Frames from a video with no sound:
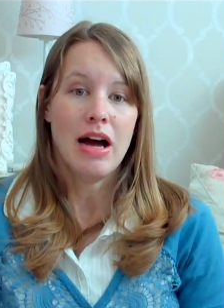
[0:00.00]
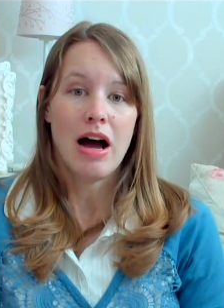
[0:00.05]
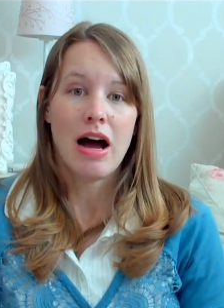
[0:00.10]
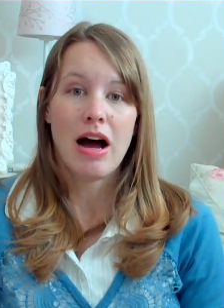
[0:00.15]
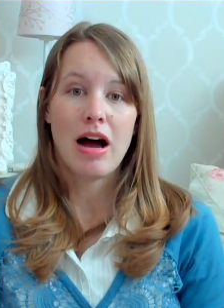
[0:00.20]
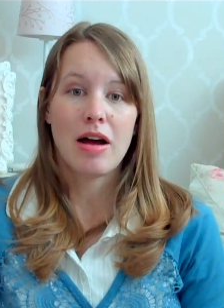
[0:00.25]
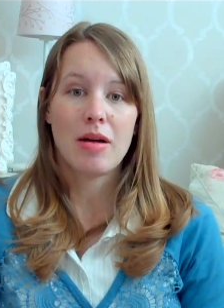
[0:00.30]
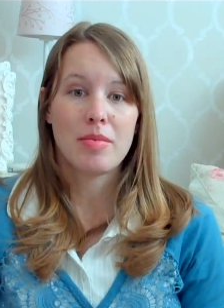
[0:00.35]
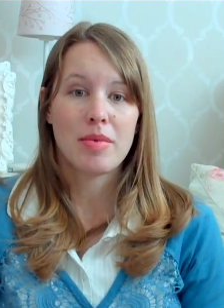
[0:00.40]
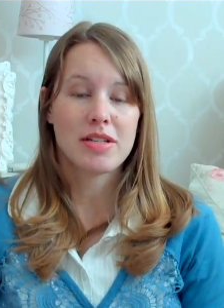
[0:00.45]

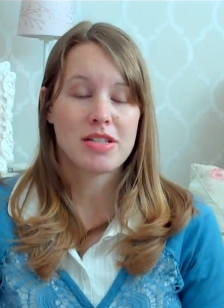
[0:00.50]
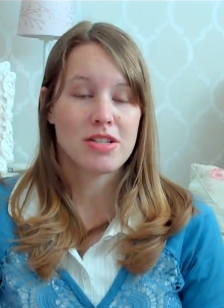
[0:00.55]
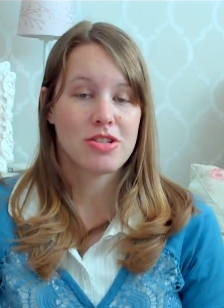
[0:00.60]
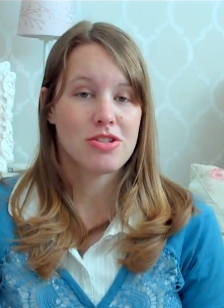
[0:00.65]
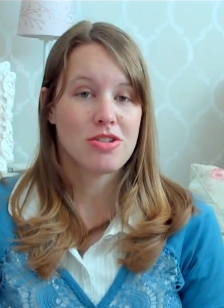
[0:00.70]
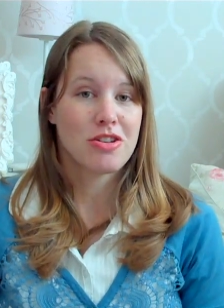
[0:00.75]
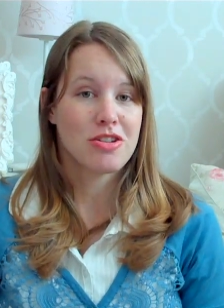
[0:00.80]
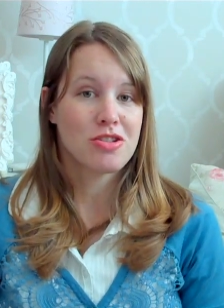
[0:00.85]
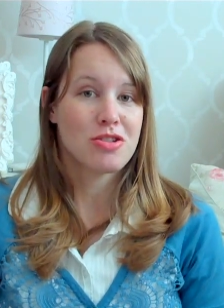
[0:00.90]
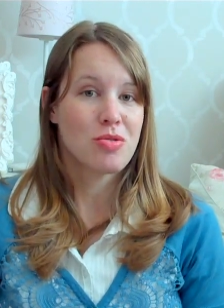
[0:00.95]
As it
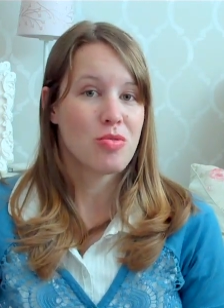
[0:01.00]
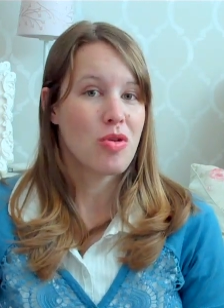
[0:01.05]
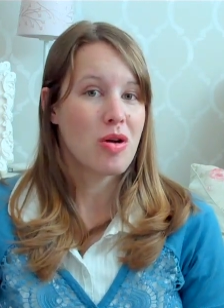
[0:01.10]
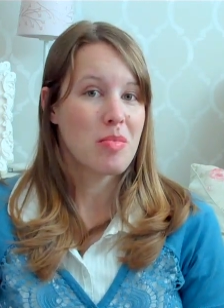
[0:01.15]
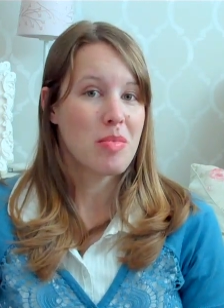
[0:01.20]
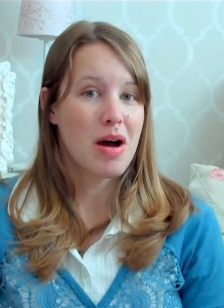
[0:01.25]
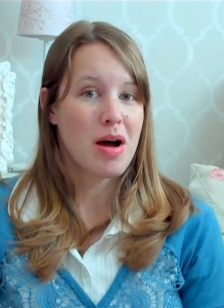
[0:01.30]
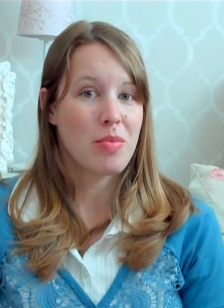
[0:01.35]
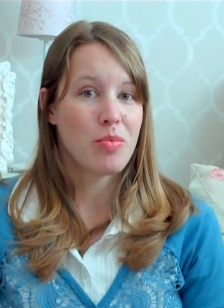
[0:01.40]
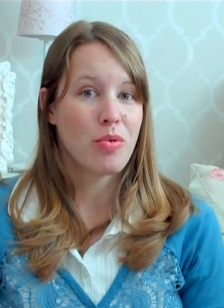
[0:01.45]
starts to
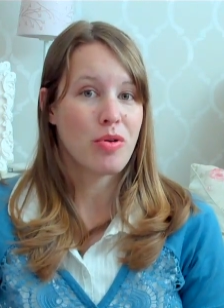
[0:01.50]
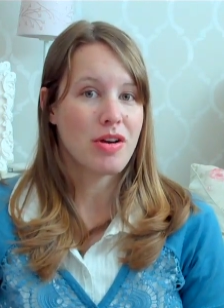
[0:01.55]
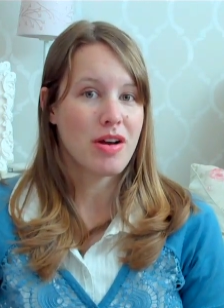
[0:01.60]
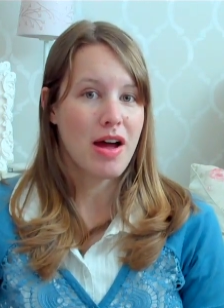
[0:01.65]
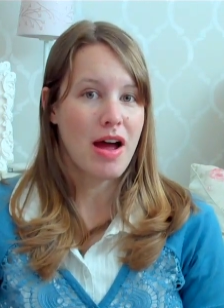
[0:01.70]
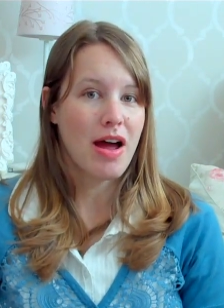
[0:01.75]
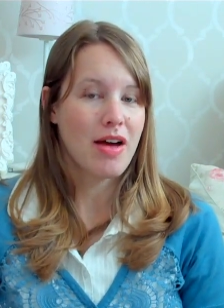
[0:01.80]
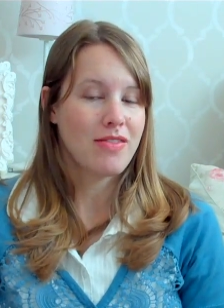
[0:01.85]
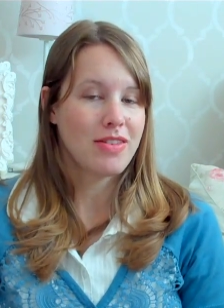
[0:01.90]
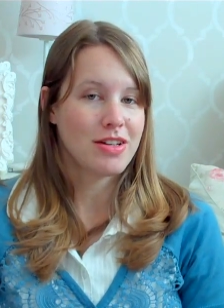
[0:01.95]
warm up, we're
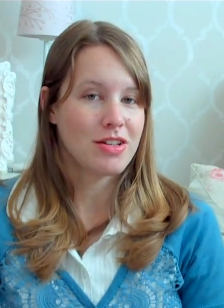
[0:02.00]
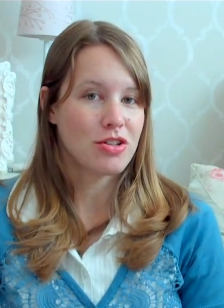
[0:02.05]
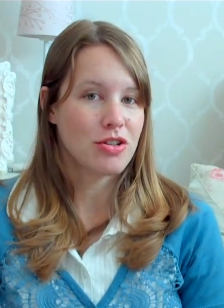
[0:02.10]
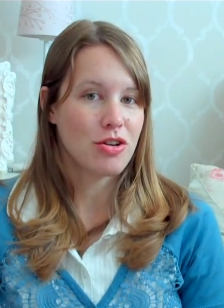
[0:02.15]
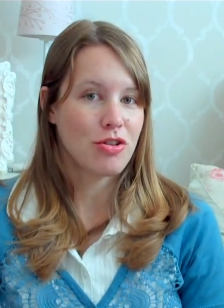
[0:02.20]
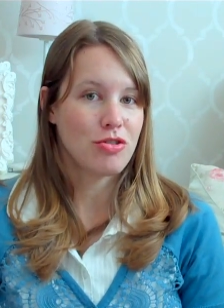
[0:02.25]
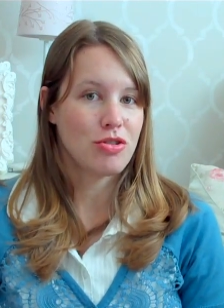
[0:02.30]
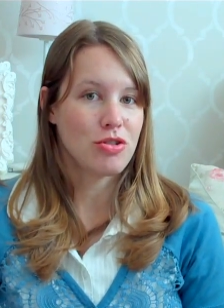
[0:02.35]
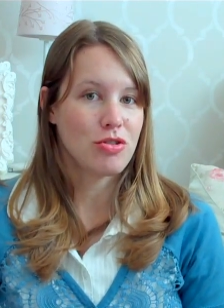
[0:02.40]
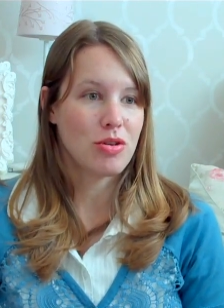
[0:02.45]
not having to
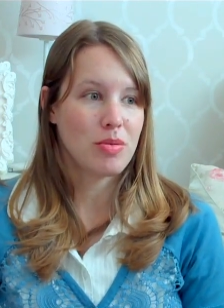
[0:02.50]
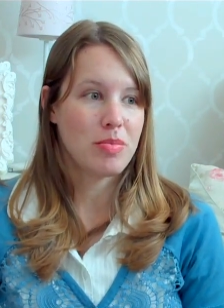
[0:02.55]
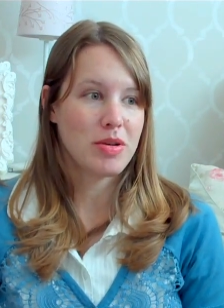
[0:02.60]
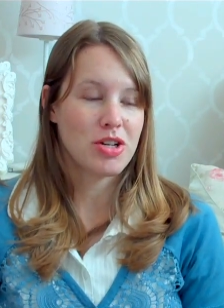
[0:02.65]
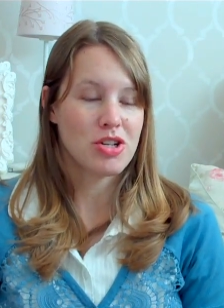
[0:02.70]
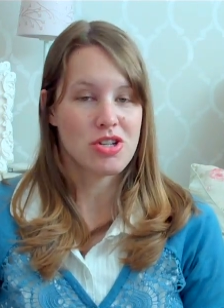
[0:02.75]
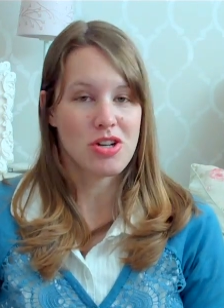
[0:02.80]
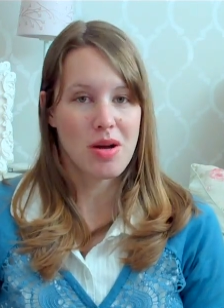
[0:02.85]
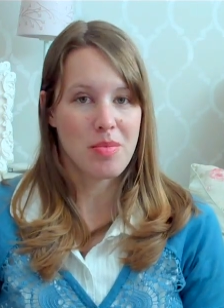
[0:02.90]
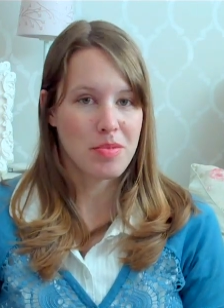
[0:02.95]
go do a
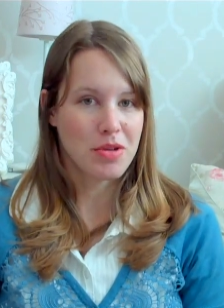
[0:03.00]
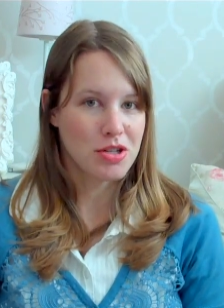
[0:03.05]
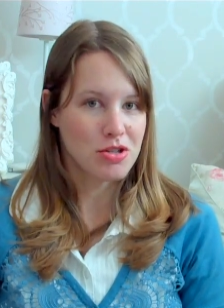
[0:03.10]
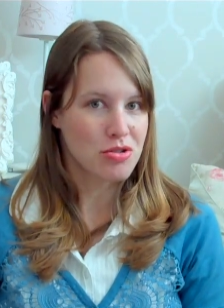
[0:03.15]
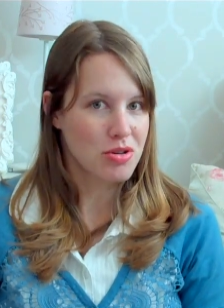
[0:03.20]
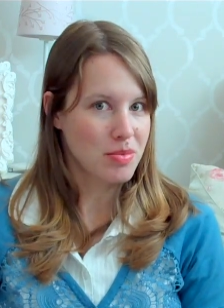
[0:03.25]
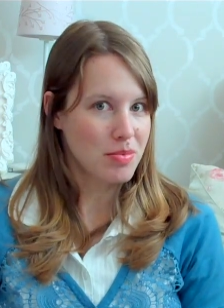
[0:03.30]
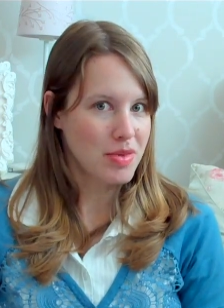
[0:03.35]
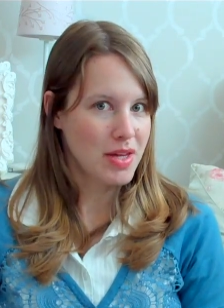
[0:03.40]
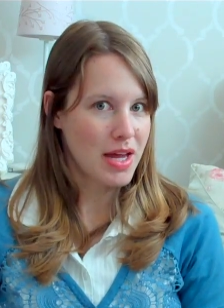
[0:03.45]
big shopping
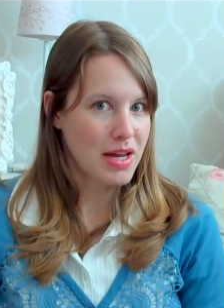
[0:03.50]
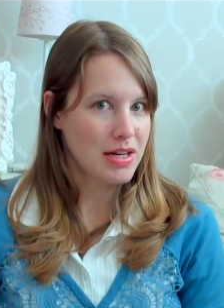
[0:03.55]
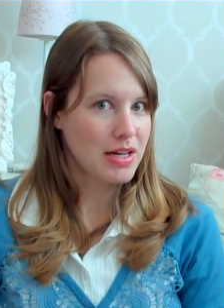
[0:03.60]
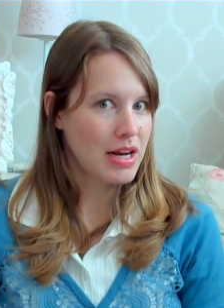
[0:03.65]
trip then.